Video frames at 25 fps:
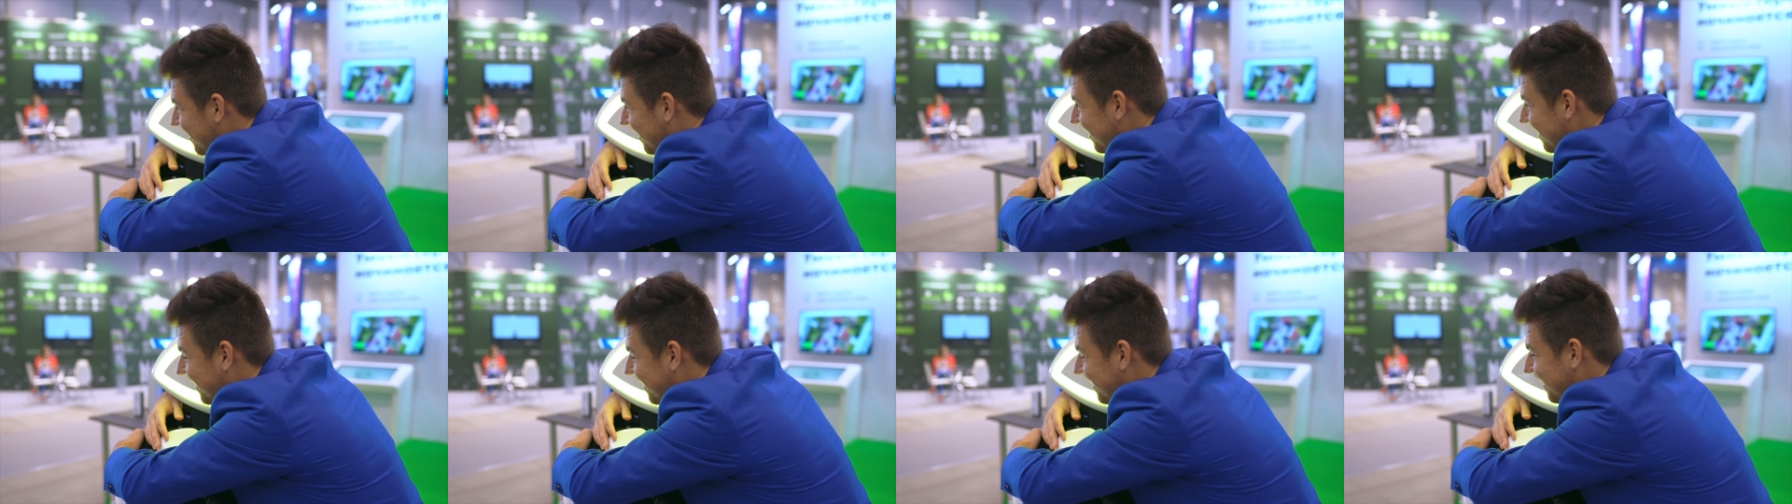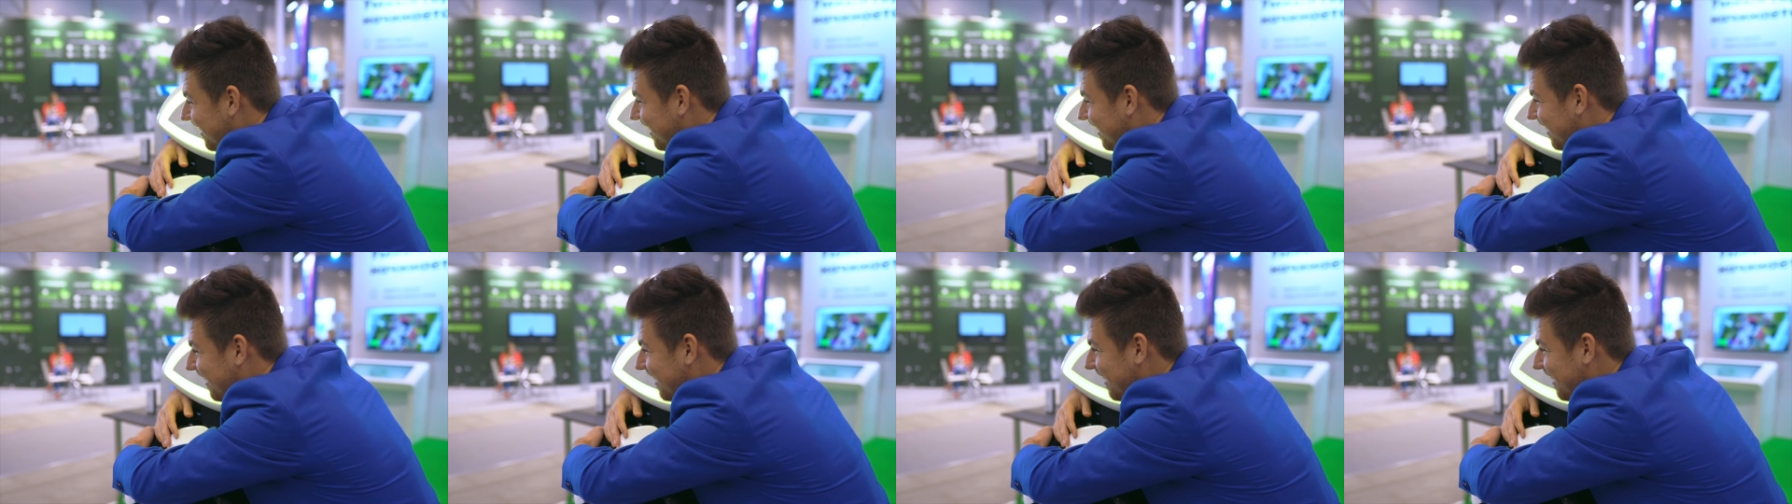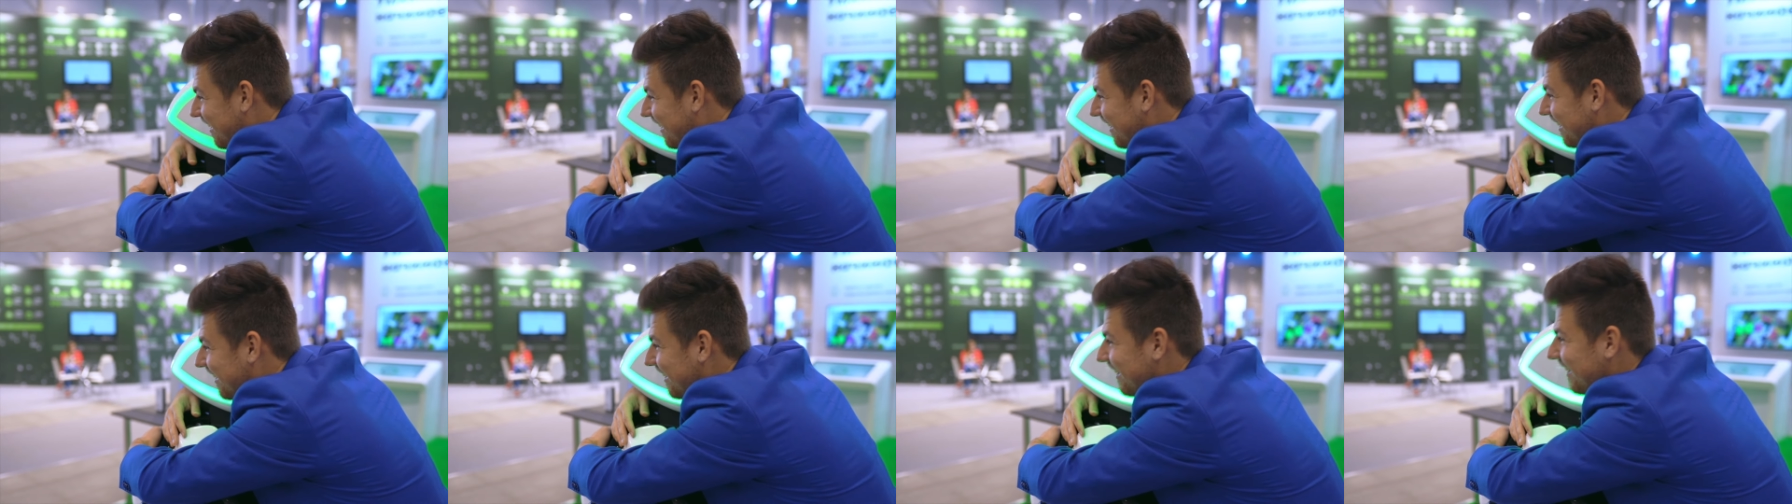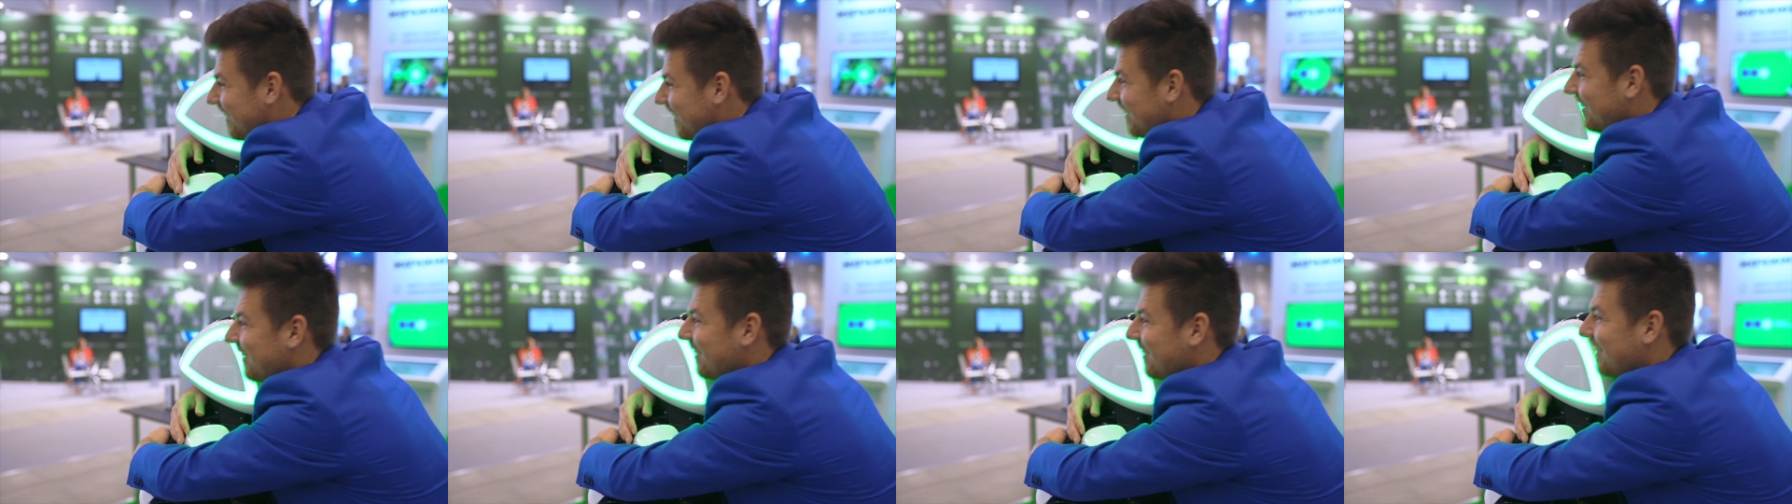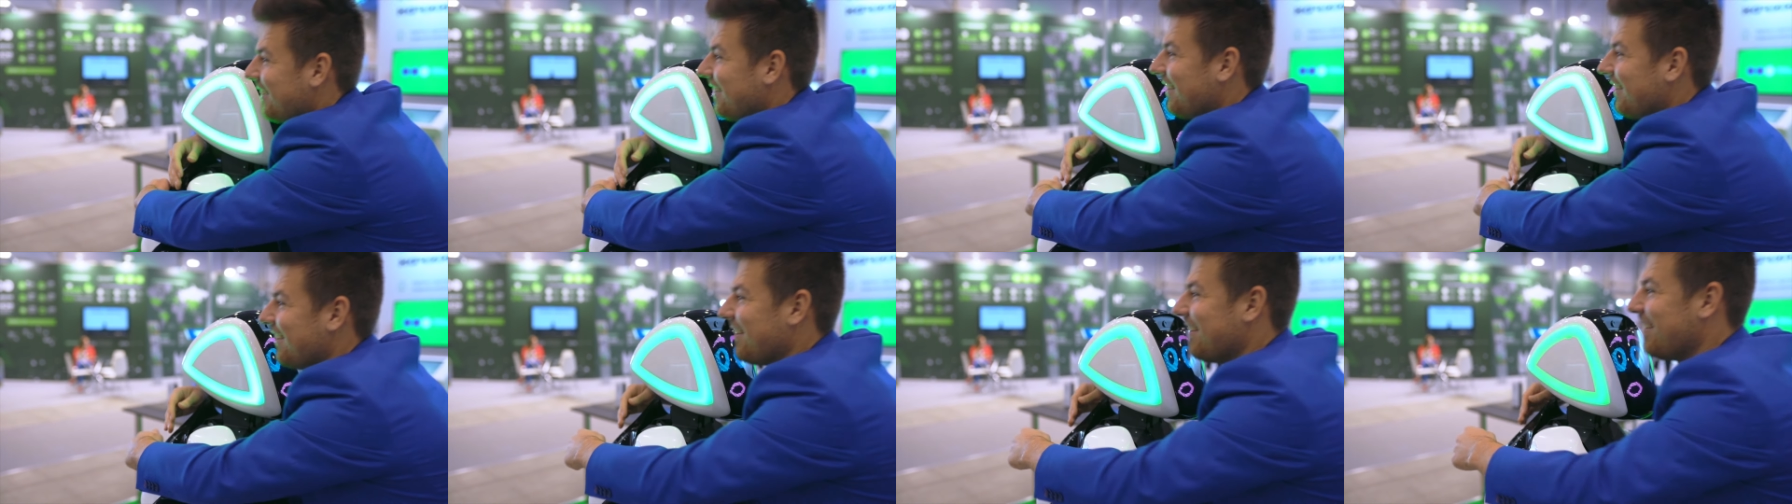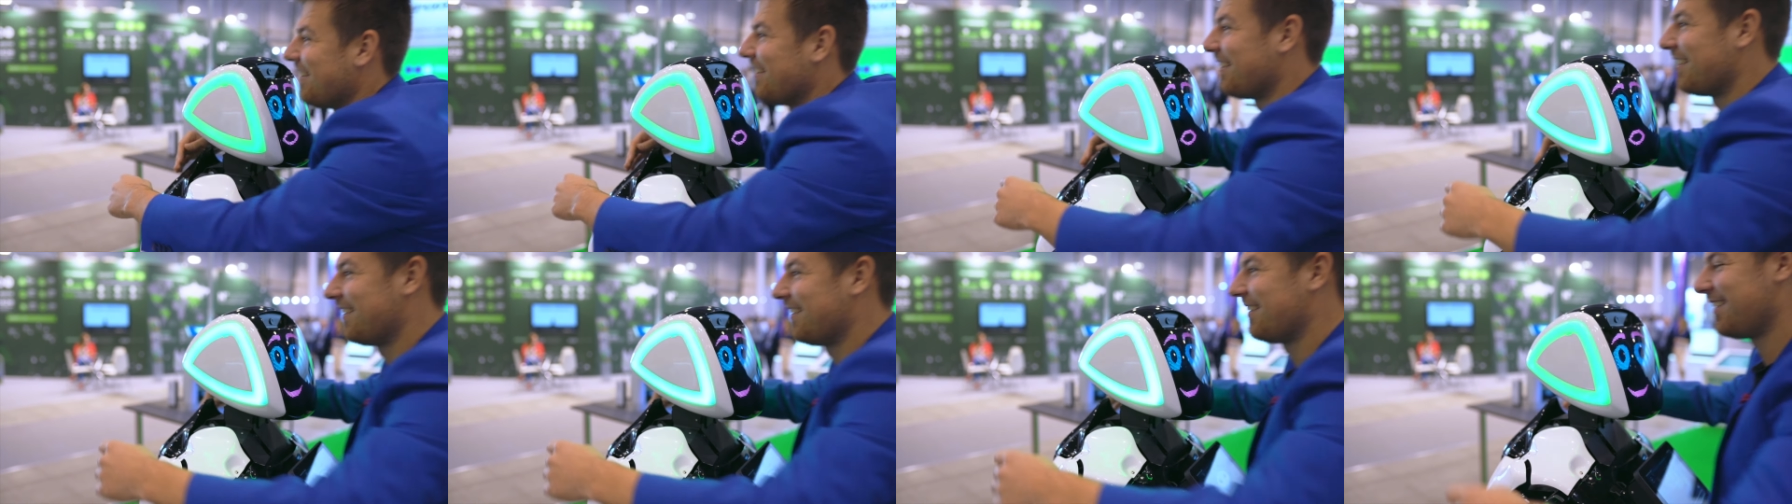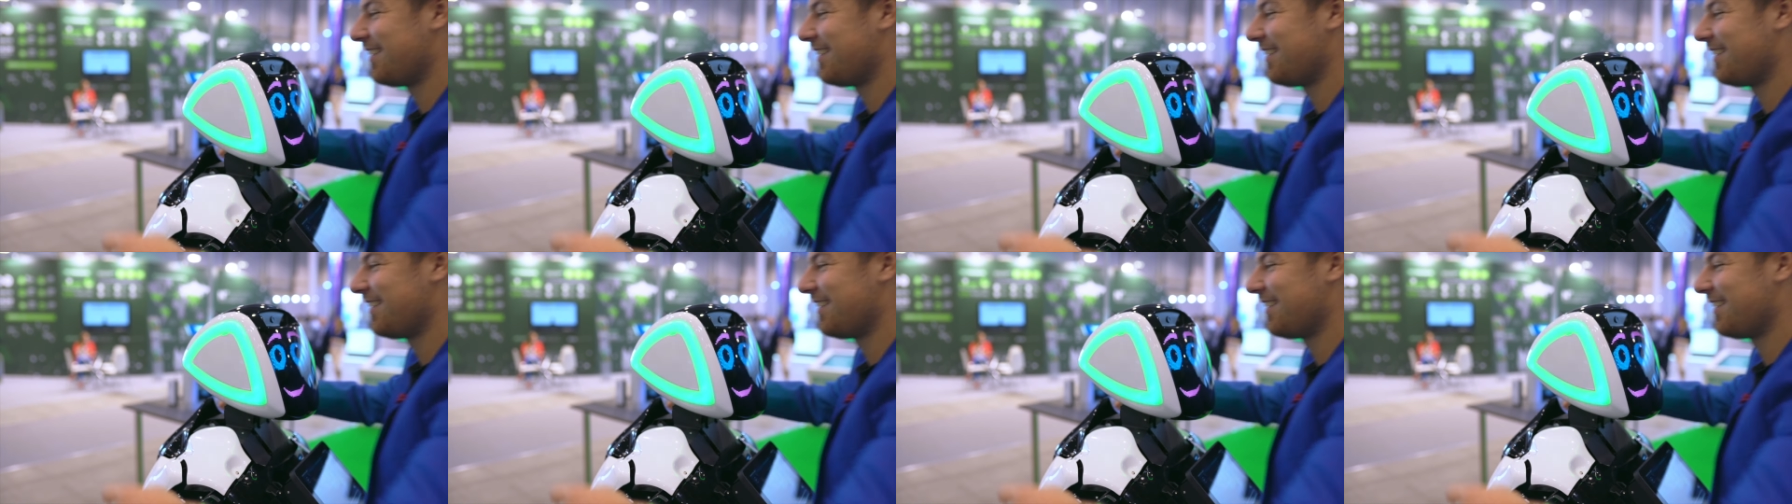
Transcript: that are available to you, learn them,